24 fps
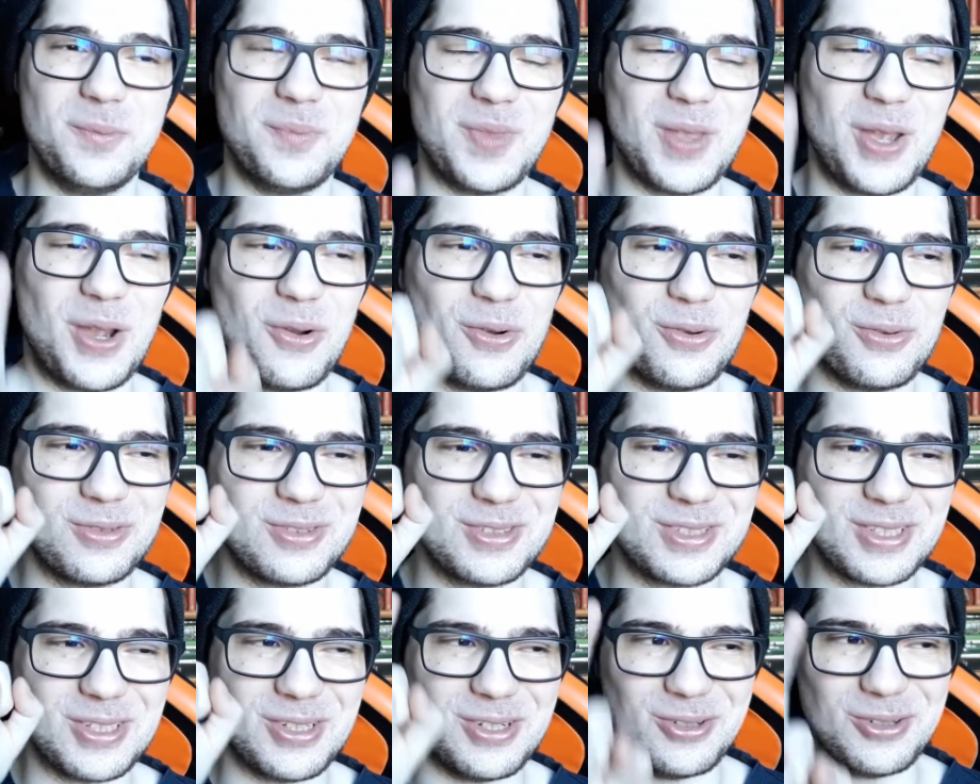Now,
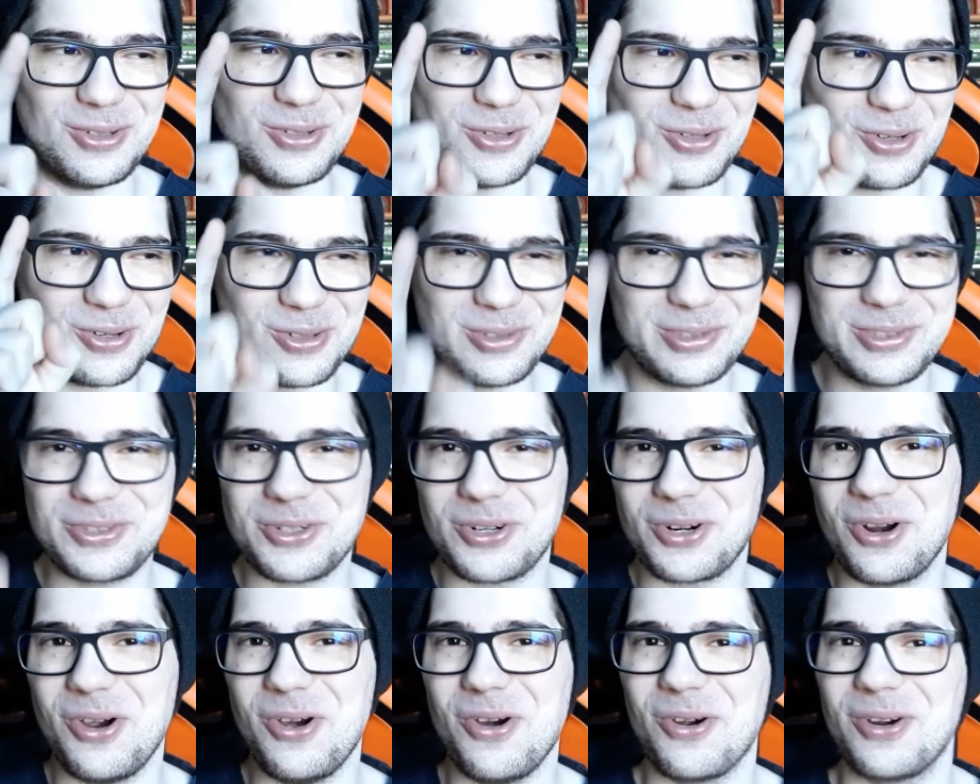hold
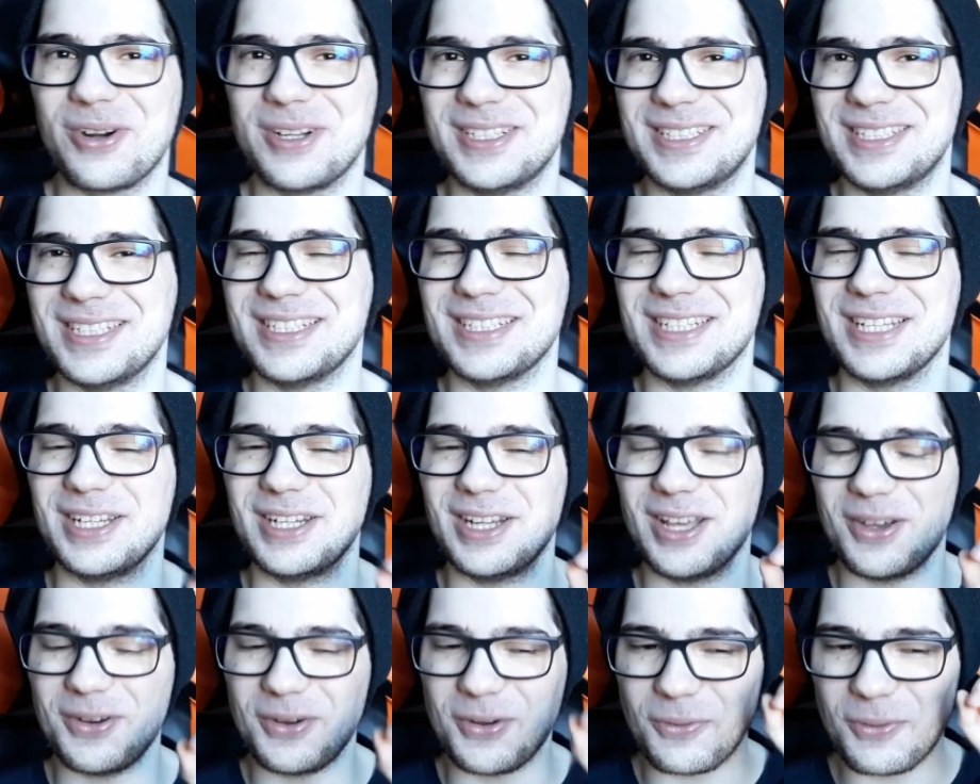your horses, I
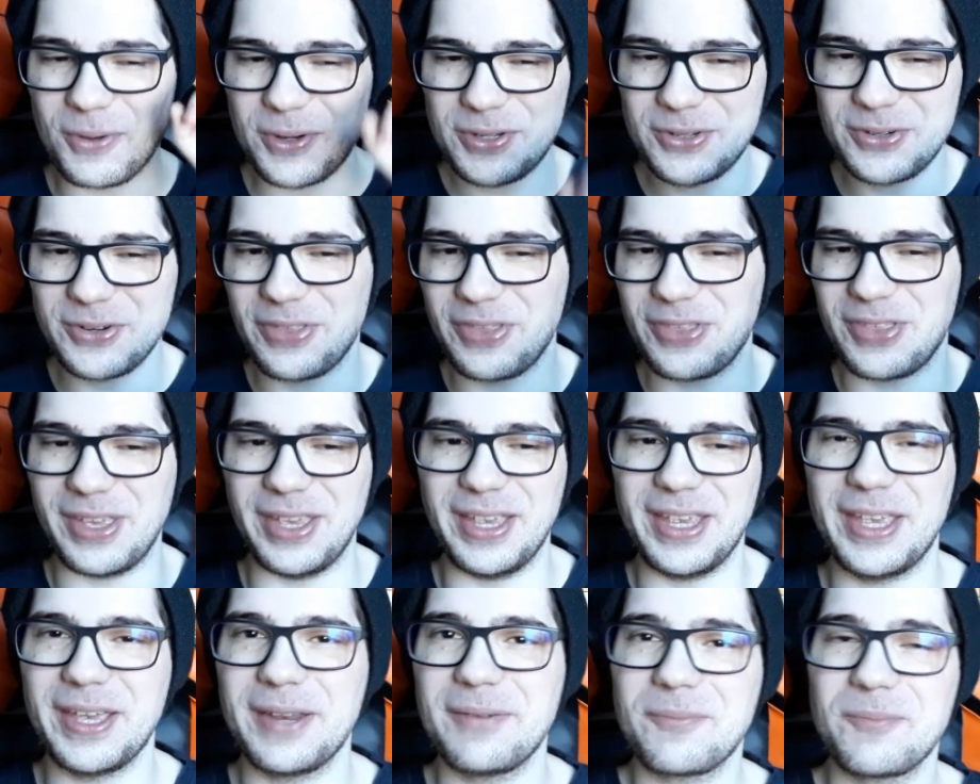know what you're
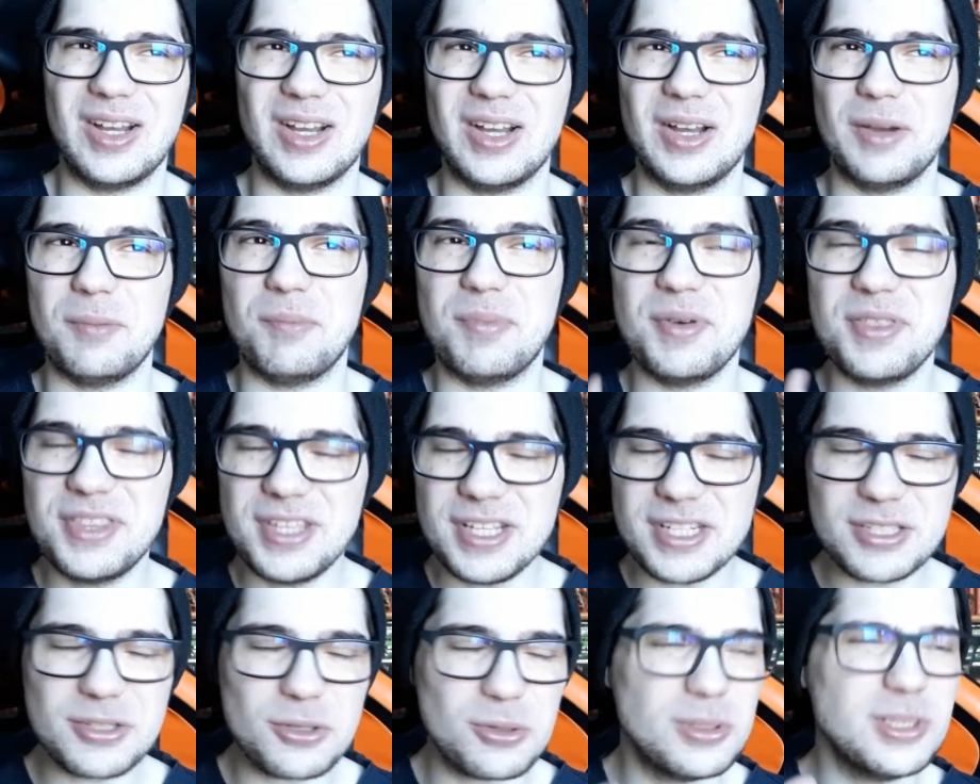thinking, but
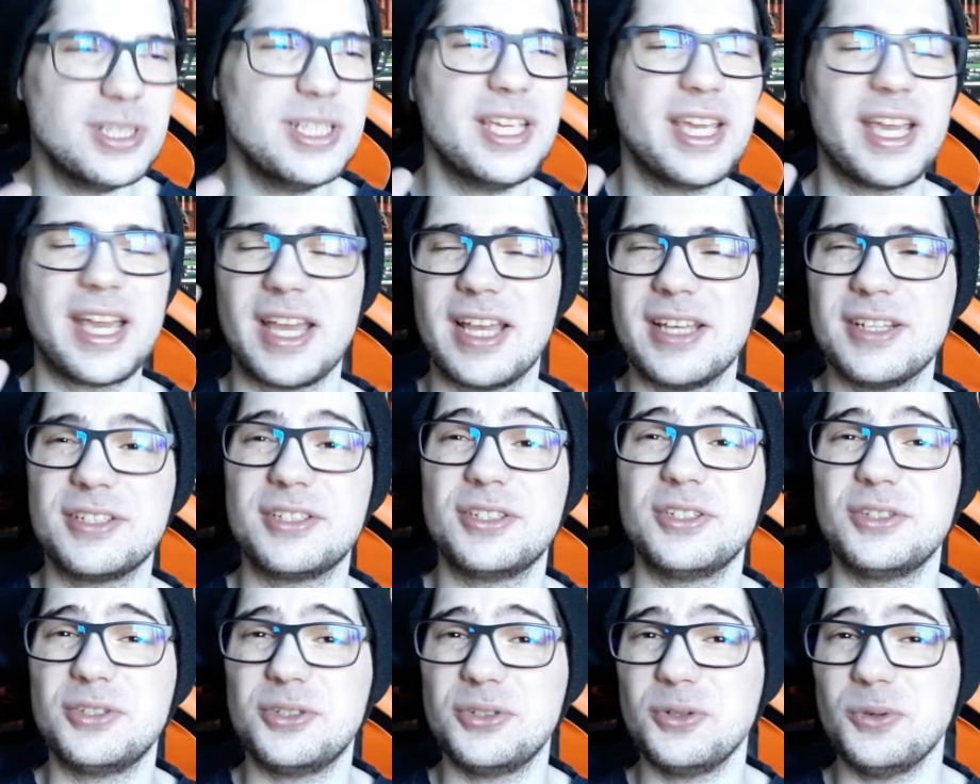this only has
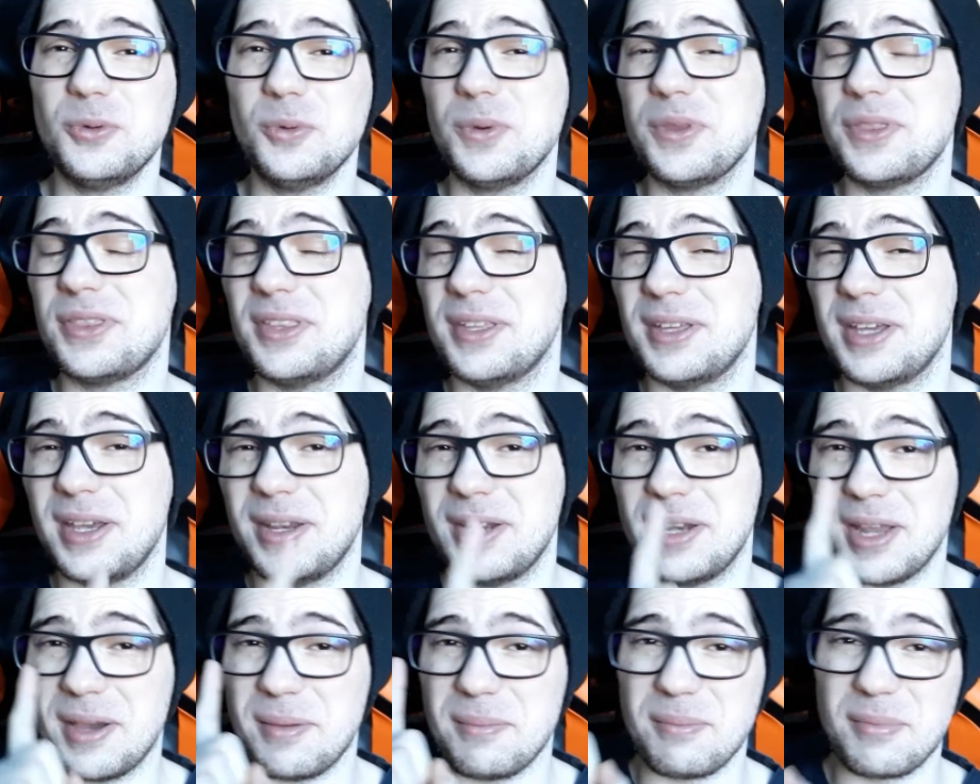to do with the
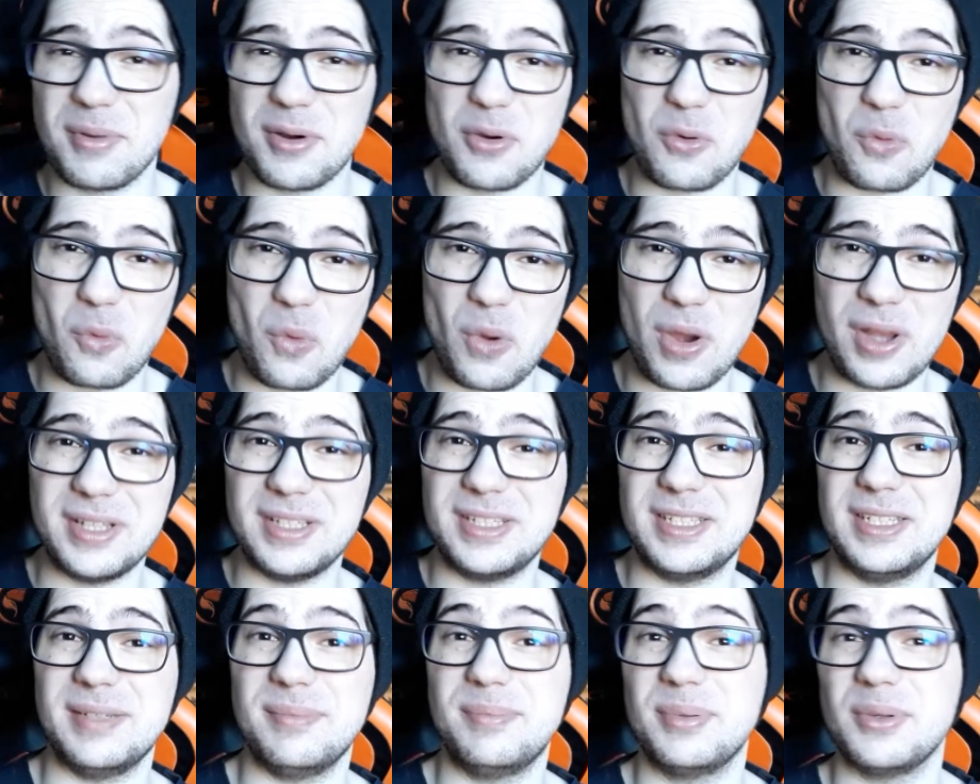number
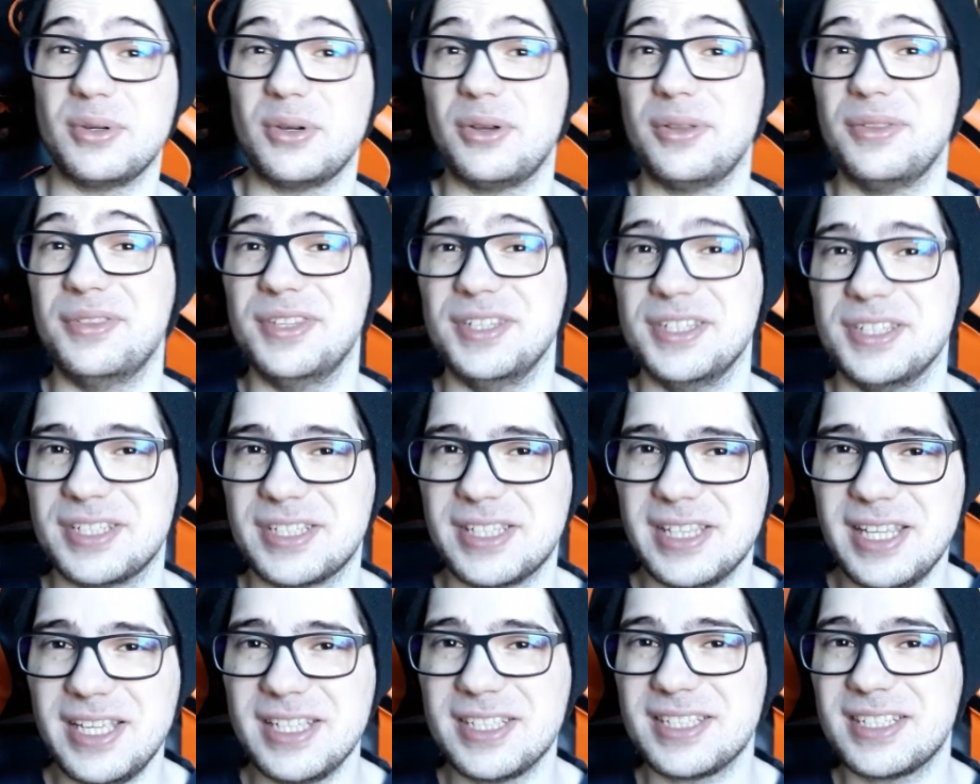one tip on this
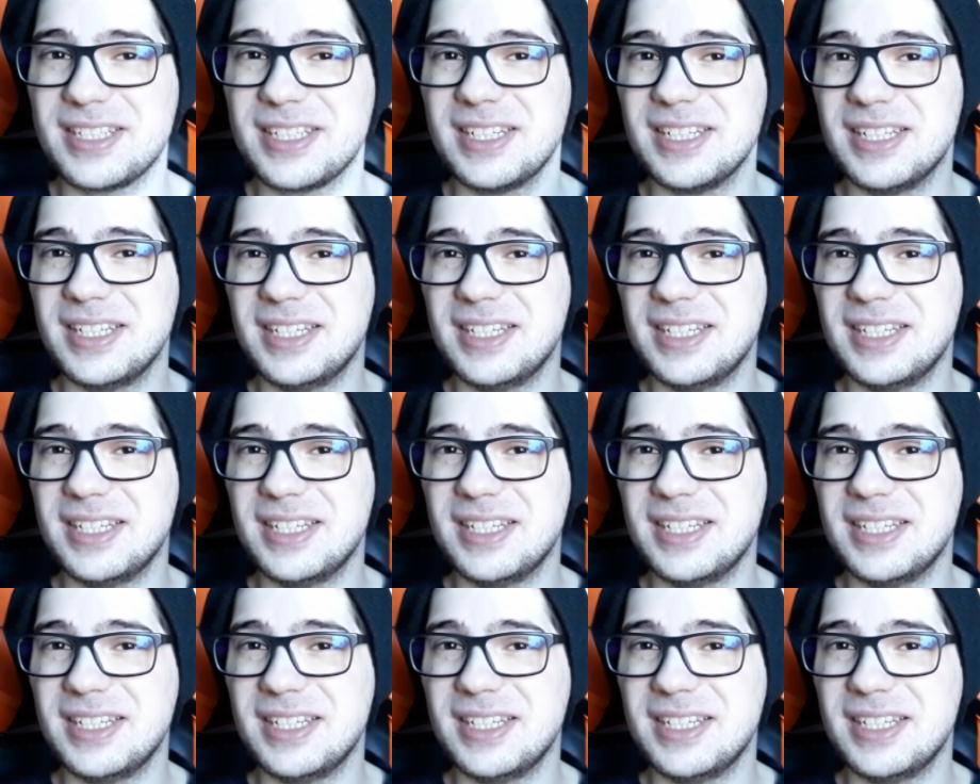list,